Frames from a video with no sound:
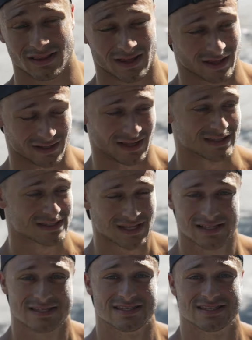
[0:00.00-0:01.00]
Like that's
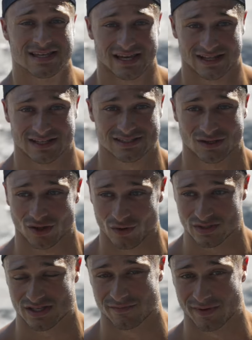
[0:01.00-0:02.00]
insane. That's the
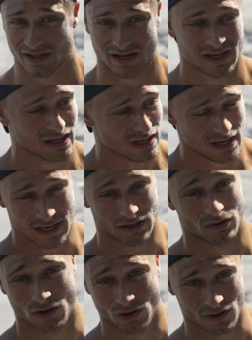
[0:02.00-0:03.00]
lowest I've been in a
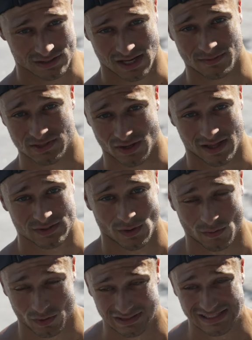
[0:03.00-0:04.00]
long, long time. So that's why
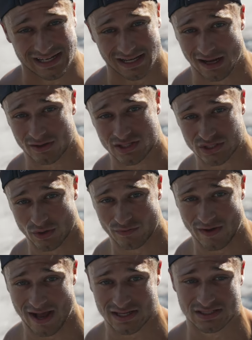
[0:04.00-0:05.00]
we're leaning out so
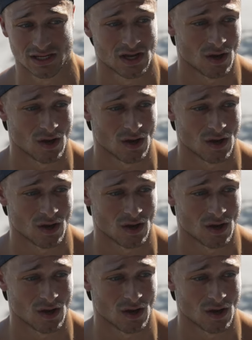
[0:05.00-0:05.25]
fast.